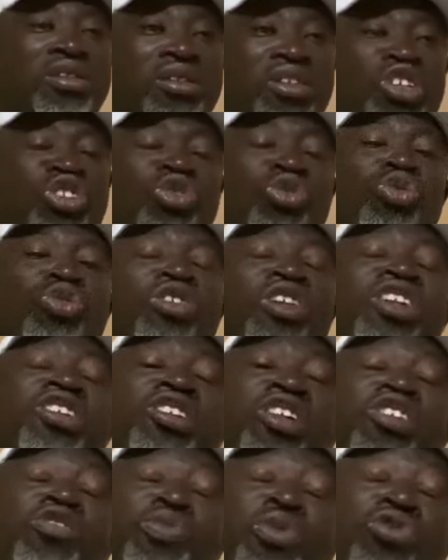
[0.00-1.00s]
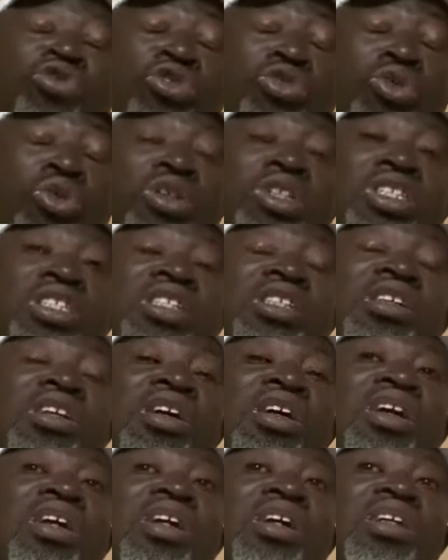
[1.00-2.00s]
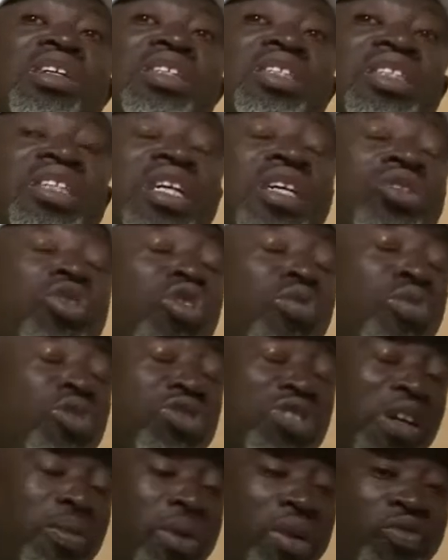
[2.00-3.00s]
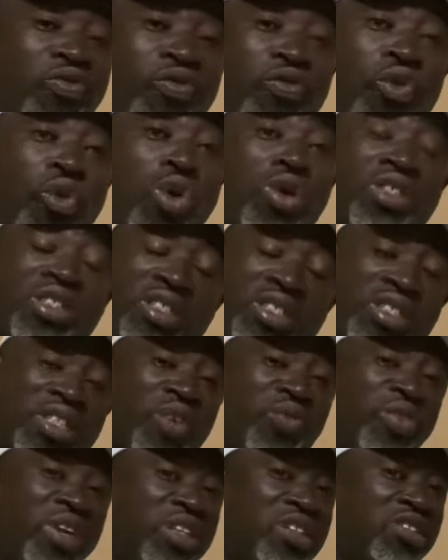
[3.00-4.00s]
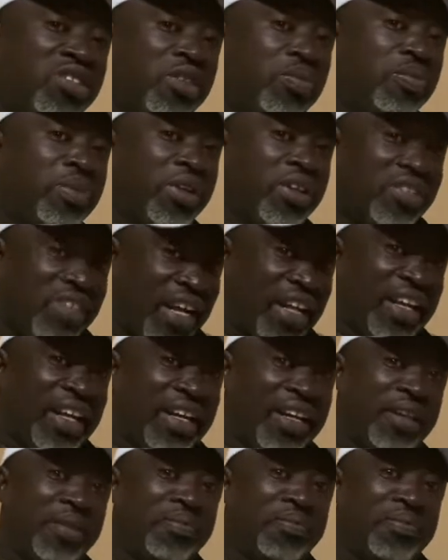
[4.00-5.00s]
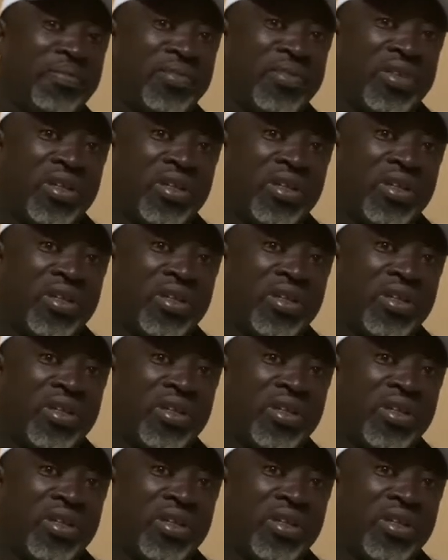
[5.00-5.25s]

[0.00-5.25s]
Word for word: You know, National Sports Authority take almost about 47 disciplines under them.